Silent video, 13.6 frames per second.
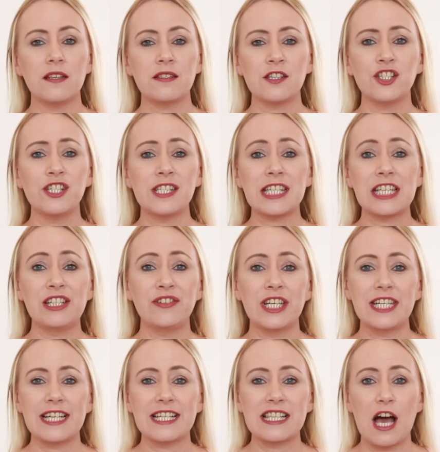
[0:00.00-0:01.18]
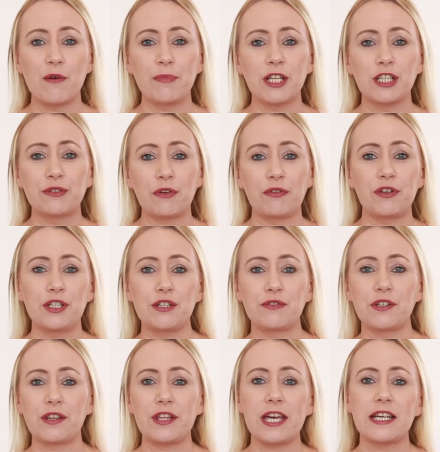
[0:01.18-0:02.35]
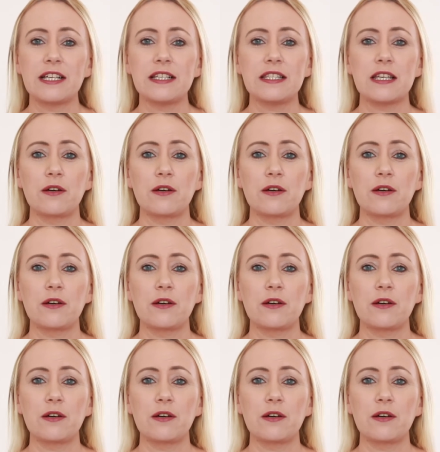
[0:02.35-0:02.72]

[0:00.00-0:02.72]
So just to give you an example of a few different things,